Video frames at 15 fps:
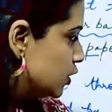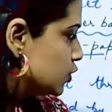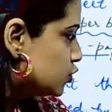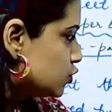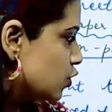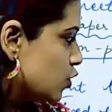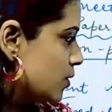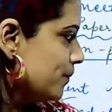
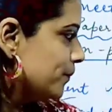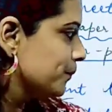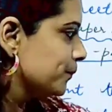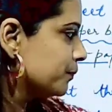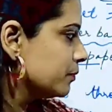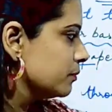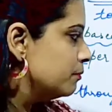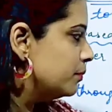So
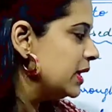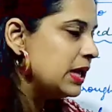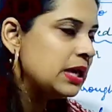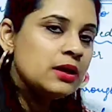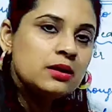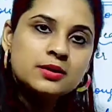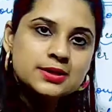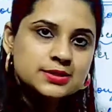
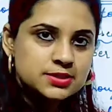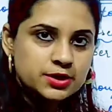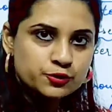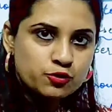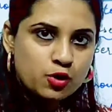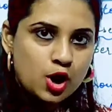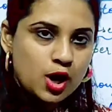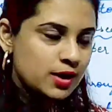B is the
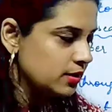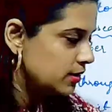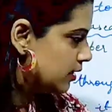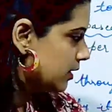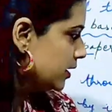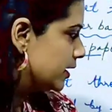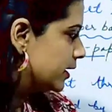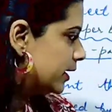drawer,
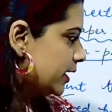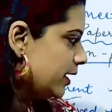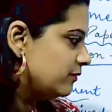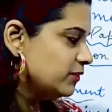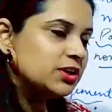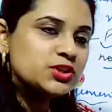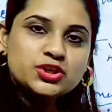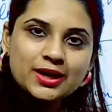
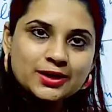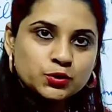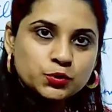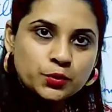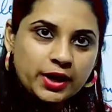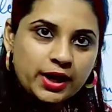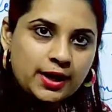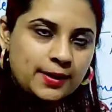gave the check
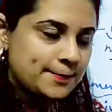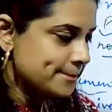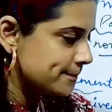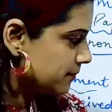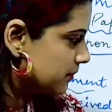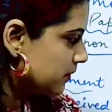to A.